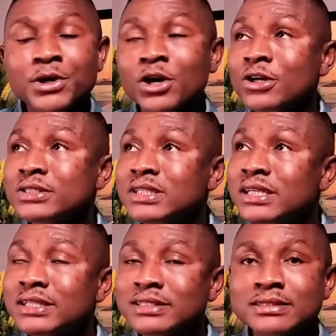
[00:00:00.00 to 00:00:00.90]
Because
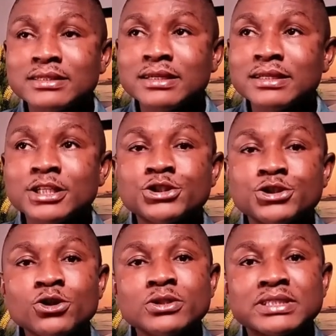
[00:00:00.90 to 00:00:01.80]
it
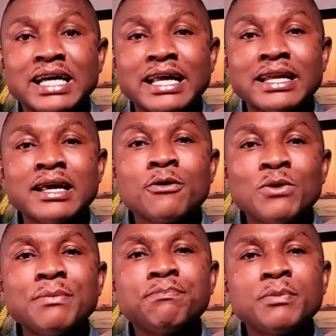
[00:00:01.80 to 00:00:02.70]
shows that
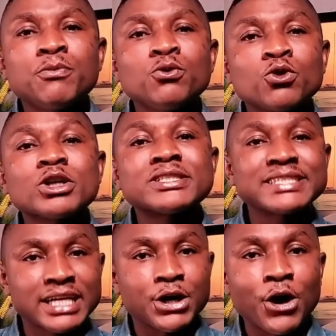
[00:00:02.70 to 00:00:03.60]
when people do not
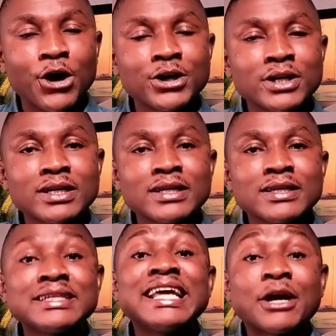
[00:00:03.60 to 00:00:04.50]
seek God,
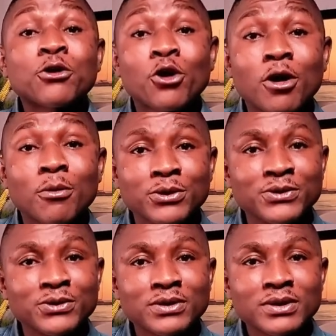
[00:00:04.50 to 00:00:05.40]
they are not
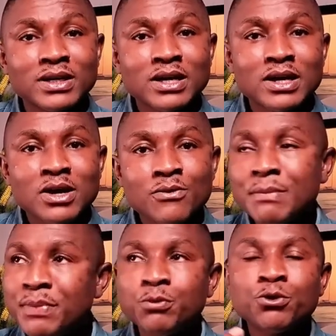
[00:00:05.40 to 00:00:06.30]
humble.
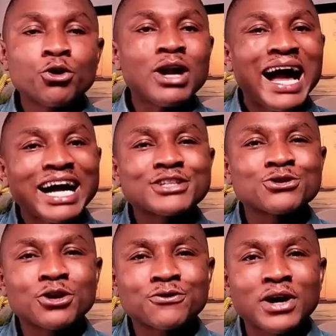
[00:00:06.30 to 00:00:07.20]
When people do not
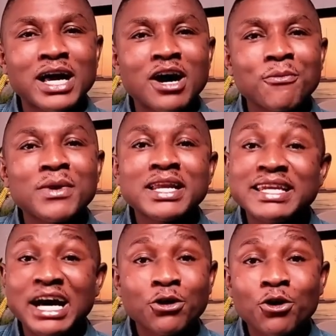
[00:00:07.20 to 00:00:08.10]
ask God for help,
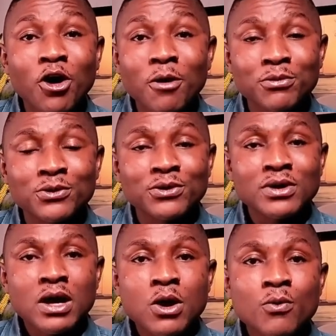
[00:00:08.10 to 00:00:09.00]
they are not humble.
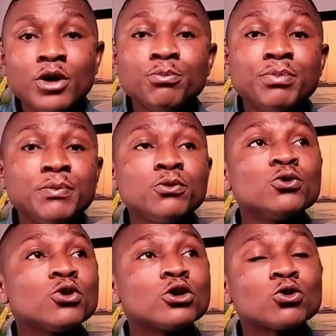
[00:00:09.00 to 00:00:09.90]
When people
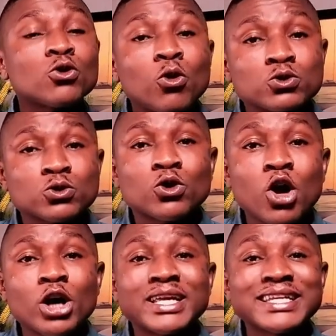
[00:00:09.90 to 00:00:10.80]
do not go to
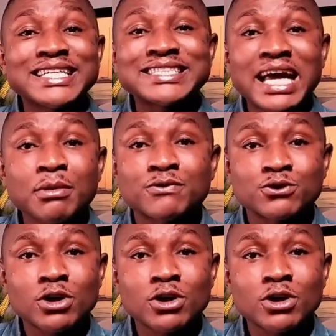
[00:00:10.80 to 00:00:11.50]
God in their time of